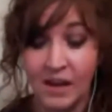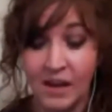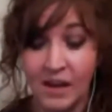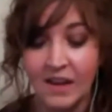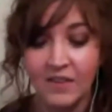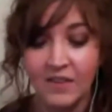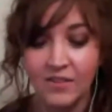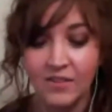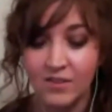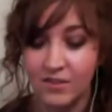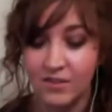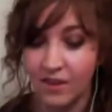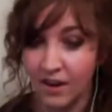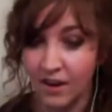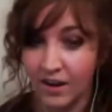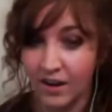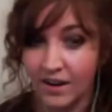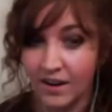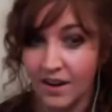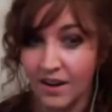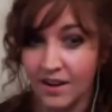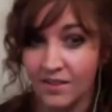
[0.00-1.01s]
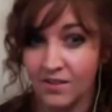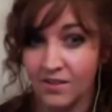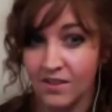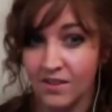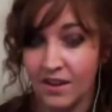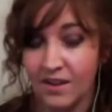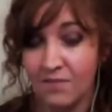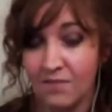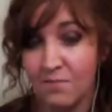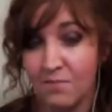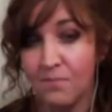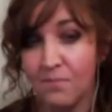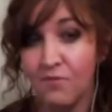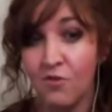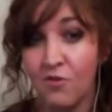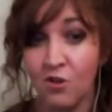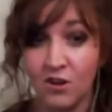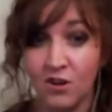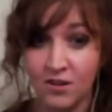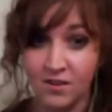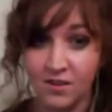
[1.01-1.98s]
start," and so they'd
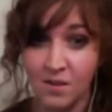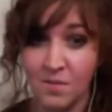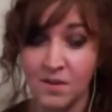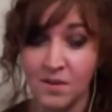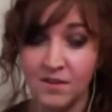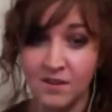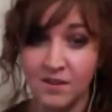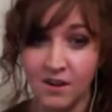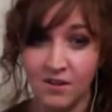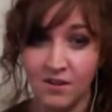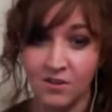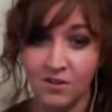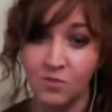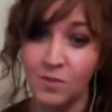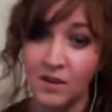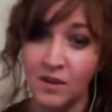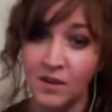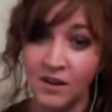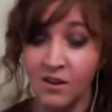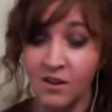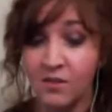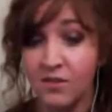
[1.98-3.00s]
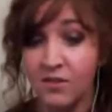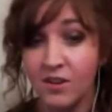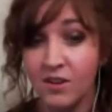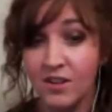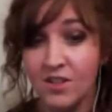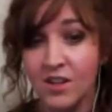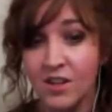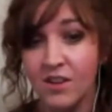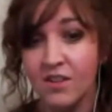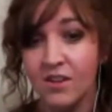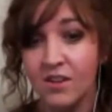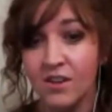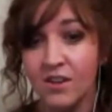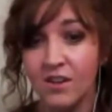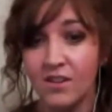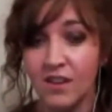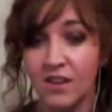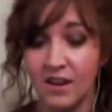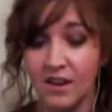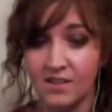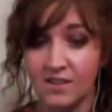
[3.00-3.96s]
force them to start speaking over each other.
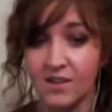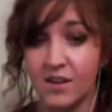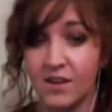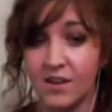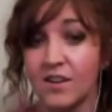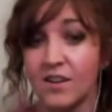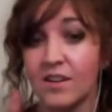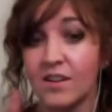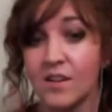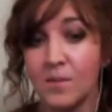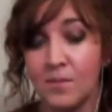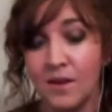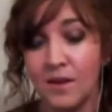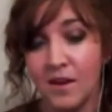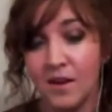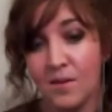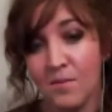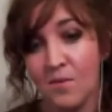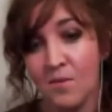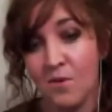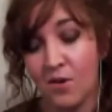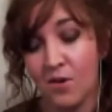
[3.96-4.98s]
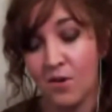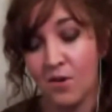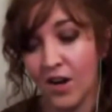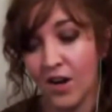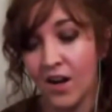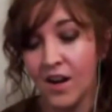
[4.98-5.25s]
They started clipping it more.